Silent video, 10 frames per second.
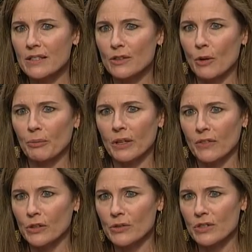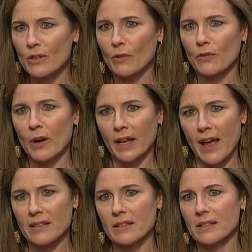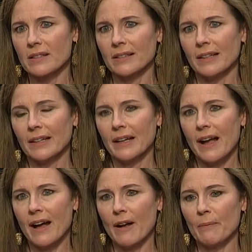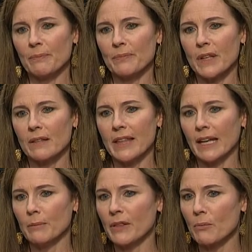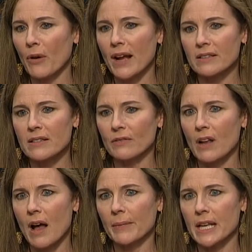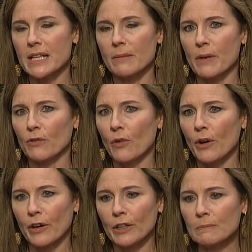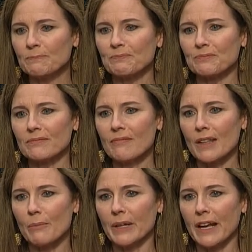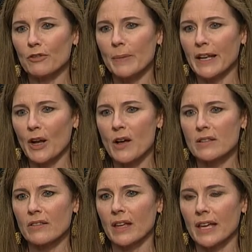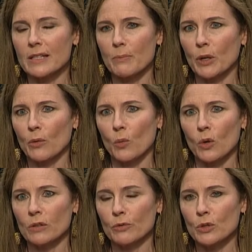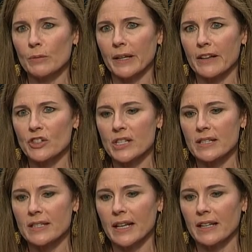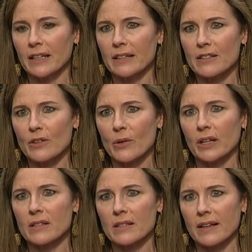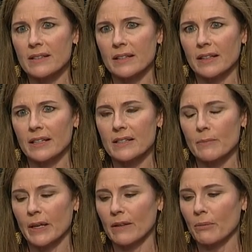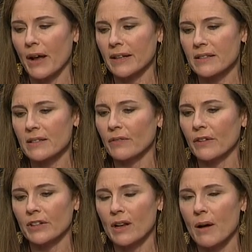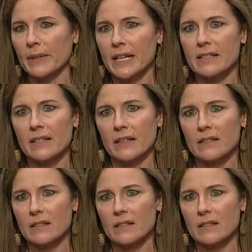if she would be able to put her personal beliefs aside to adhere to the law. And she responded, "I have done that. I will do that still." Republican-led Senate is pushing Barrett's nomination to a quick vote before the election on November